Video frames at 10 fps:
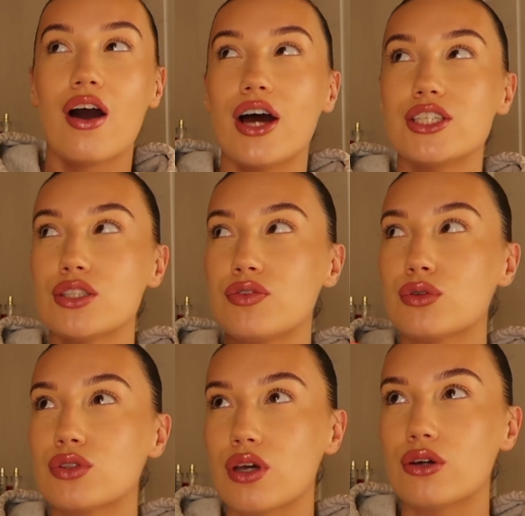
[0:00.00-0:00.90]
I just
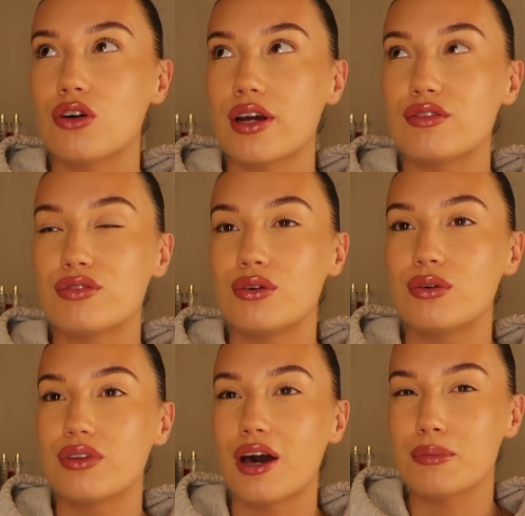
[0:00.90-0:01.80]
feel so
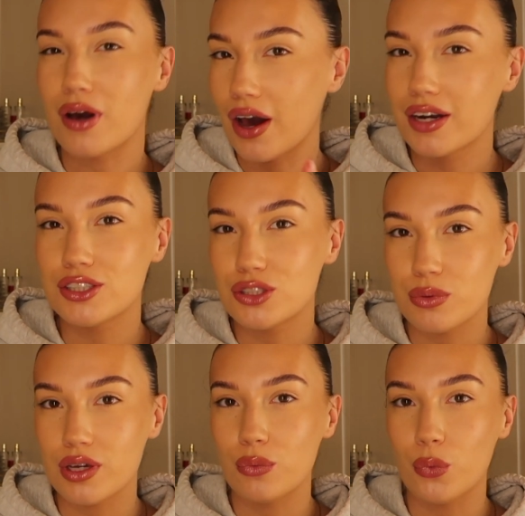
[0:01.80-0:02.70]
grateful that I'm kind of
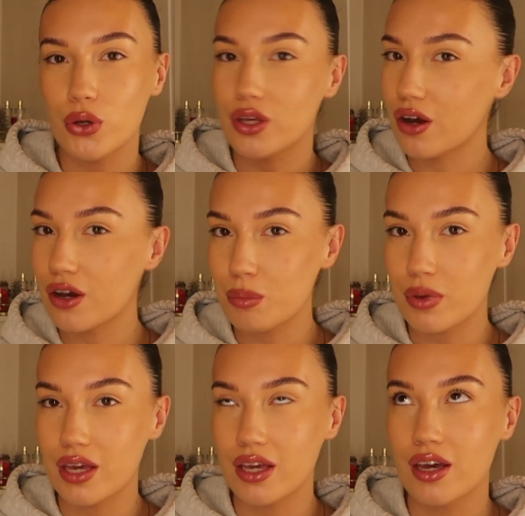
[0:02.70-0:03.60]
doing what younger
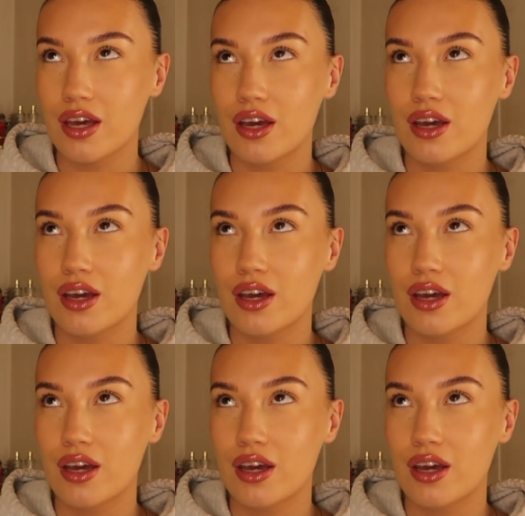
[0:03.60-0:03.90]
me